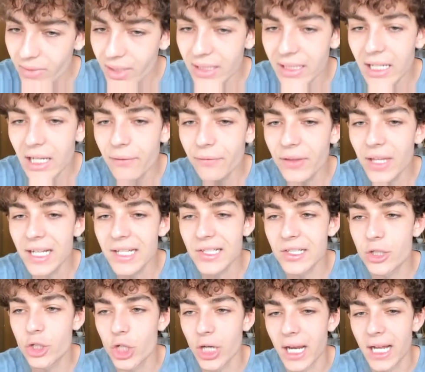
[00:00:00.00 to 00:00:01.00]
if there's
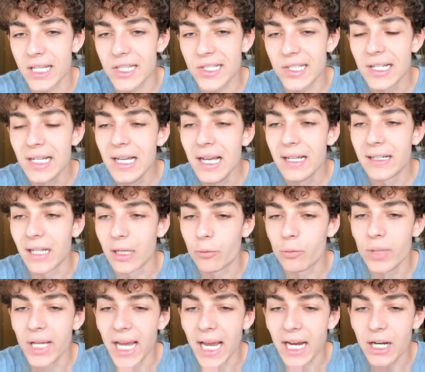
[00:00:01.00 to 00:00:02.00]
a chance that
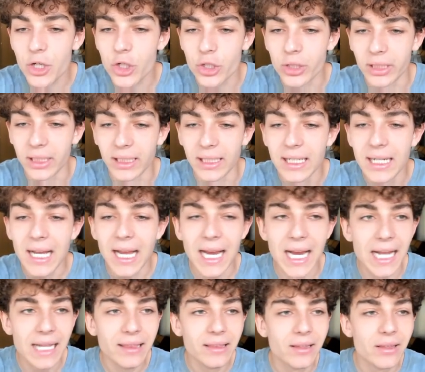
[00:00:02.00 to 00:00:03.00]
we actually
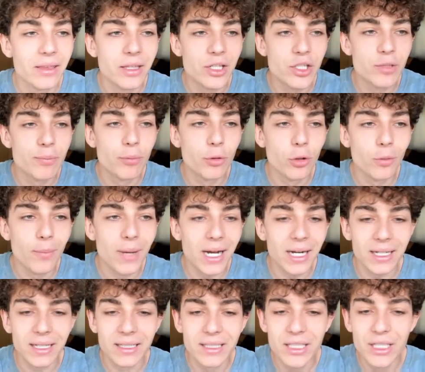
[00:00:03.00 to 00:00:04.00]
end this bull
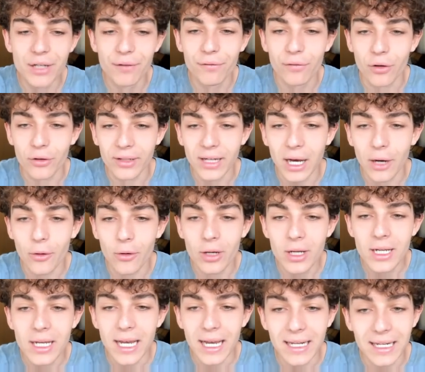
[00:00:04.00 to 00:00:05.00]
market here for now,
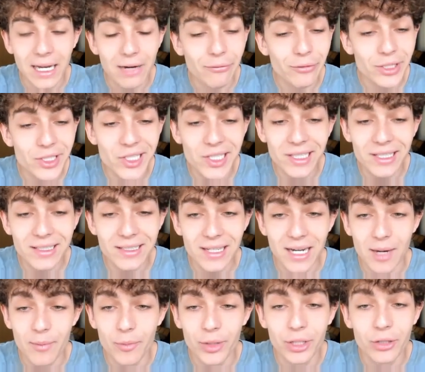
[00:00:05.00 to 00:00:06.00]
and every single
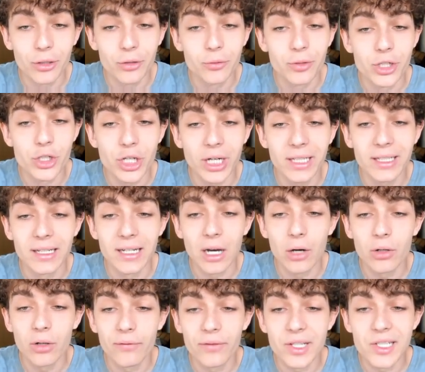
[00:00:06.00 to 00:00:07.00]
time we got rejected
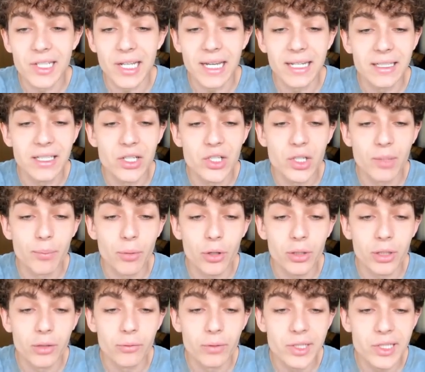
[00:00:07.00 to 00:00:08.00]
out of this 8-year
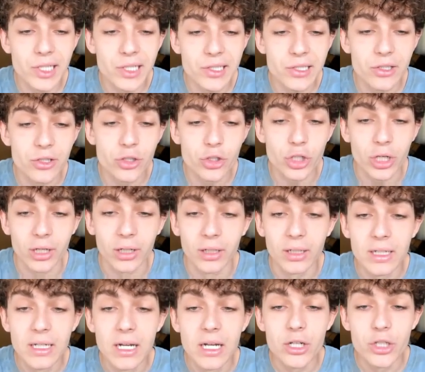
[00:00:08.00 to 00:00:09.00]
support and resistance channel,
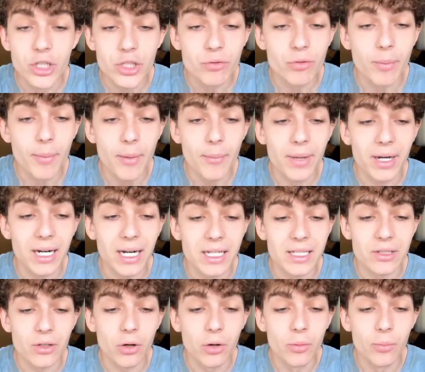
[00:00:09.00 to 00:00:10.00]
just remember
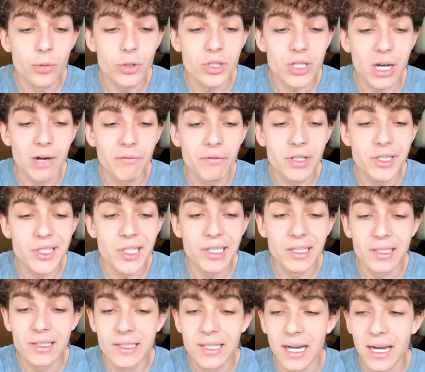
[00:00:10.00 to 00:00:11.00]
guys, almost every
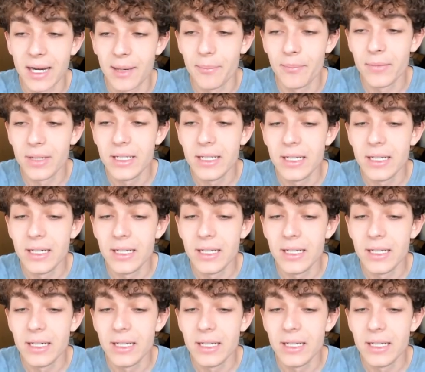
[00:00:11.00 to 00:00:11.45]
single time